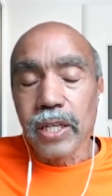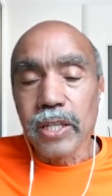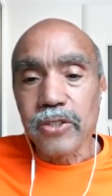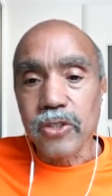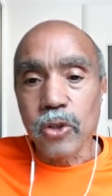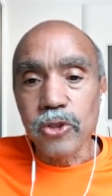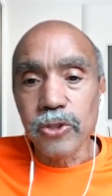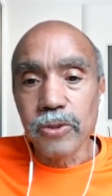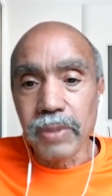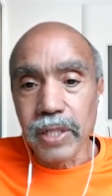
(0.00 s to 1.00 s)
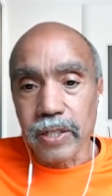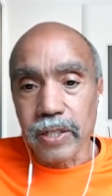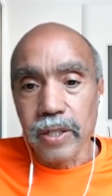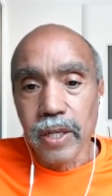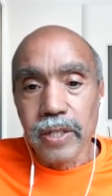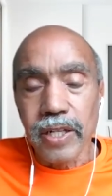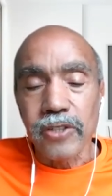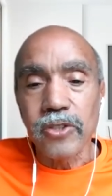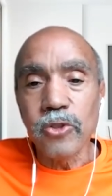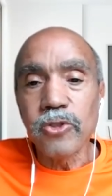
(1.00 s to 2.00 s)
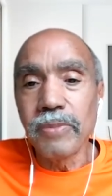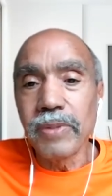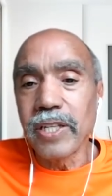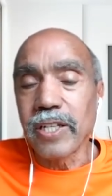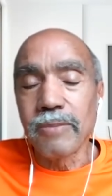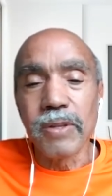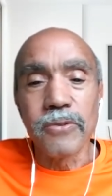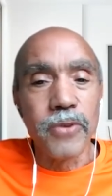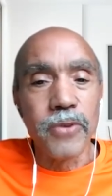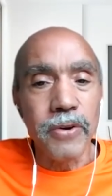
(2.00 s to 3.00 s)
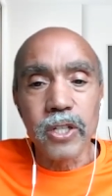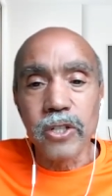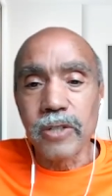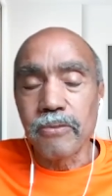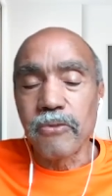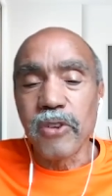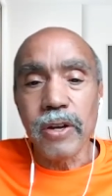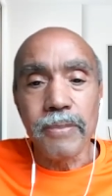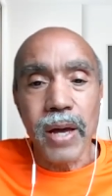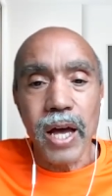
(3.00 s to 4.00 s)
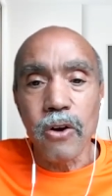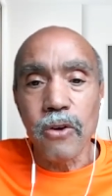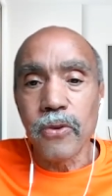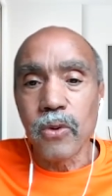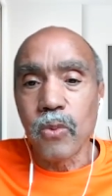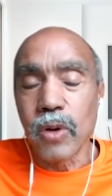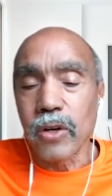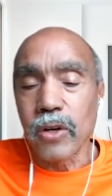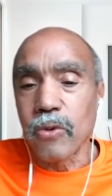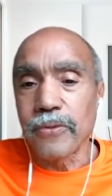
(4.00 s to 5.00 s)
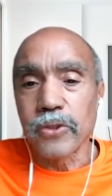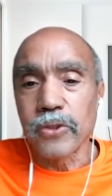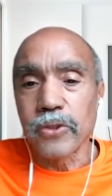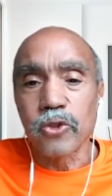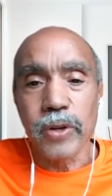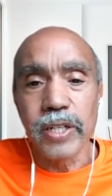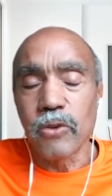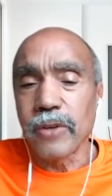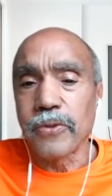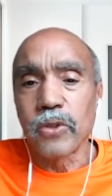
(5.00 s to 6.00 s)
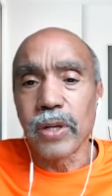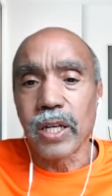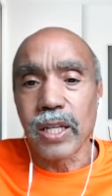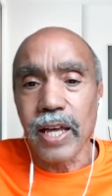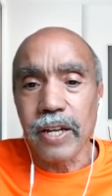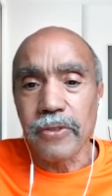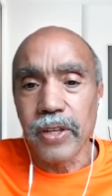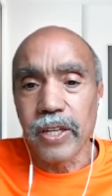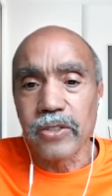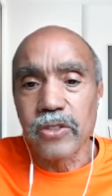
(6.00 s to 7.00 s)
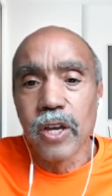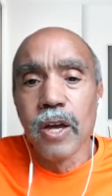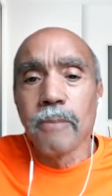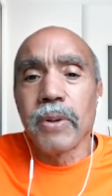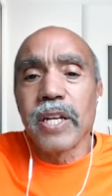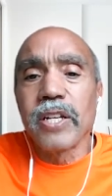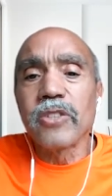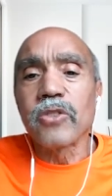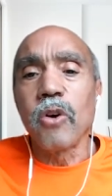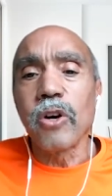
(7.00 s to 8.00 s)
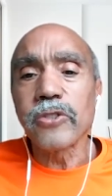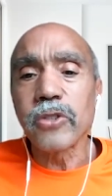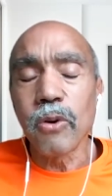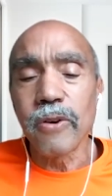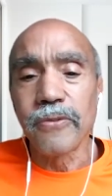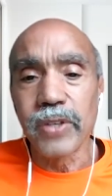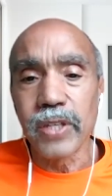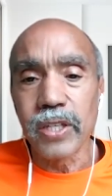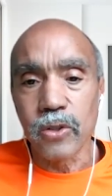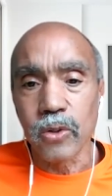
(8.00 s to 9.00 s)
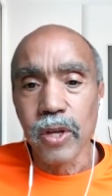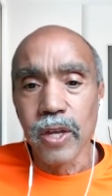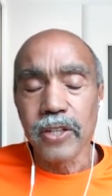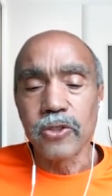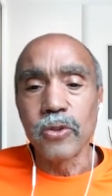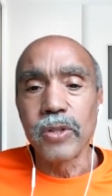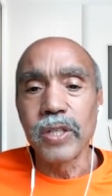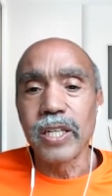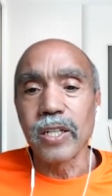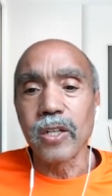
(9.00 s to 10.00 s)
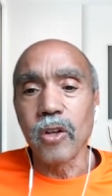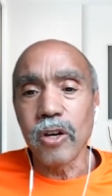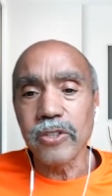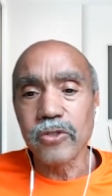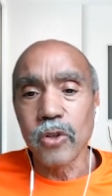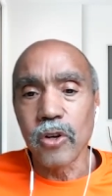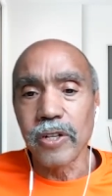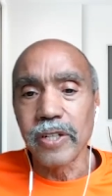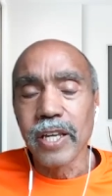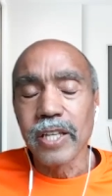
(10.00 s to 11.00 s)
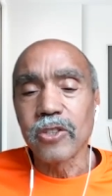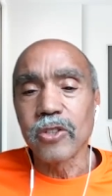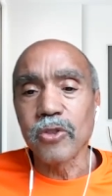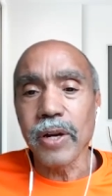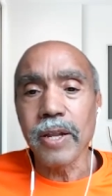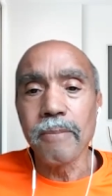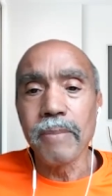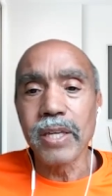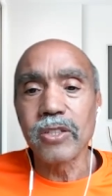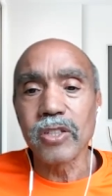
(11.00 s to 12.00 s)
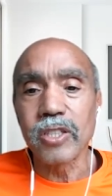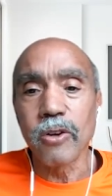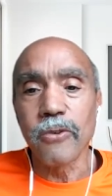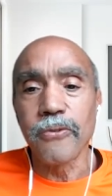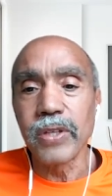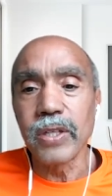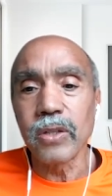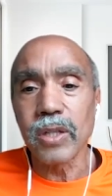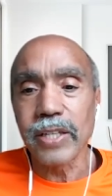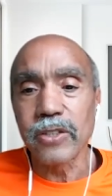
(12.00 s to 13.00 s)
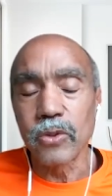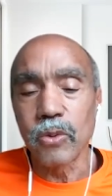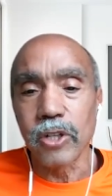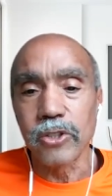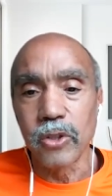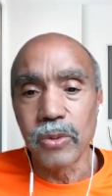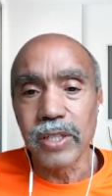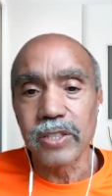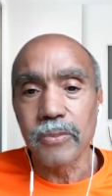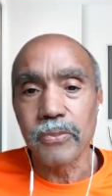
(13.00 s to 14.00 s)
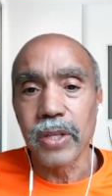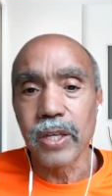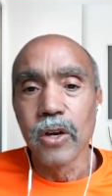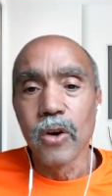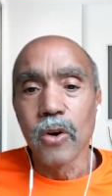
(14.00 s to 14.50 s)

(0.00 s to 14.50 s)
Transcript: is social media now, social media can be very good, very powerful, great for training, great for doing a lot of things. But it is also a vehicle that you can get lost on to try to make yourself feel like you are doing something